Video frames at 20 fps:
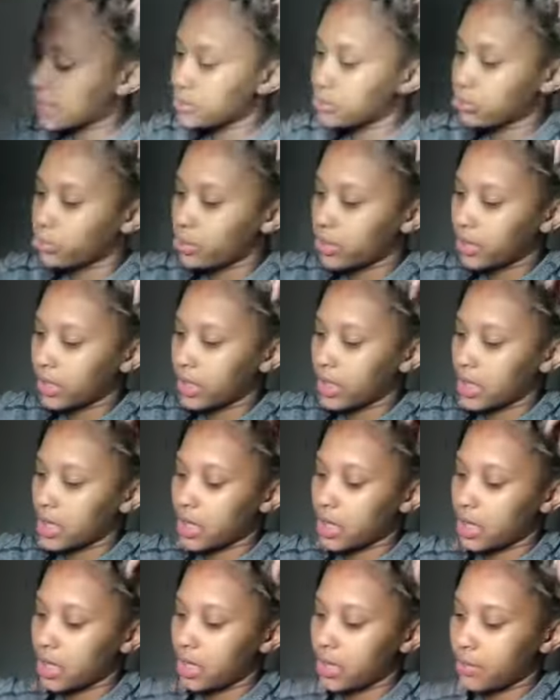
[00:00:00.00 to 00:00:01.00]
morning
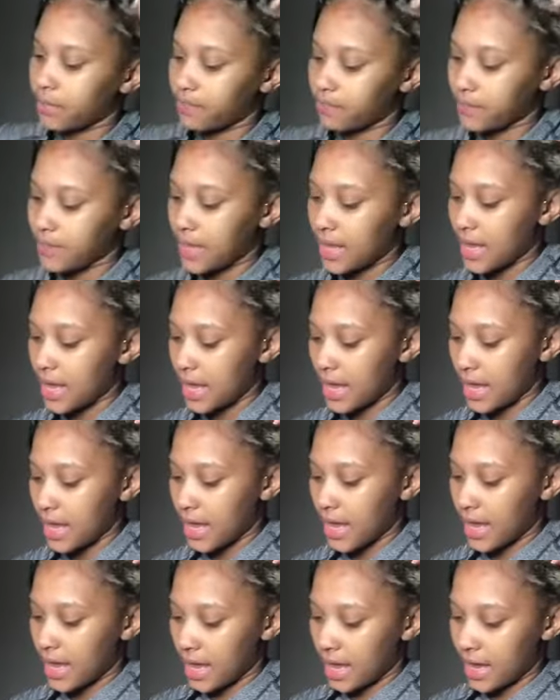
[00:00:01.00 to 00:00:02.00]
come,
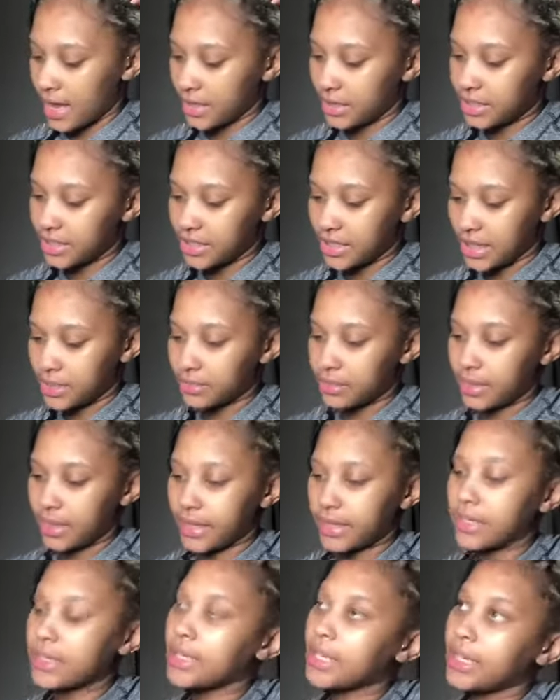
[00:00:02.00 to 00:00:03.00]
and she texts me like
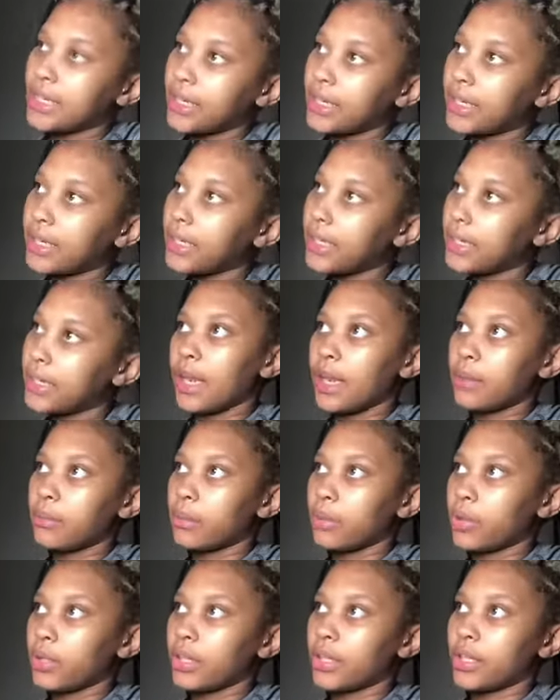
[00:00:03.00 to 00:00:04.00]
10 in the
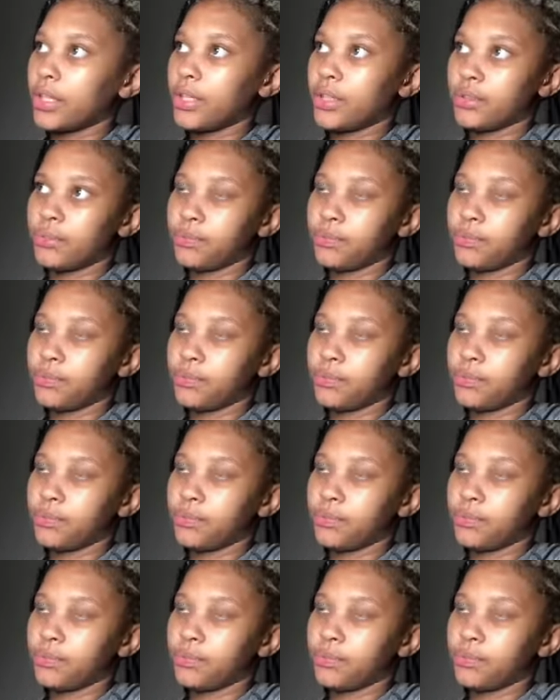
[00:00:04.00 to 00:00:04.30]
morning,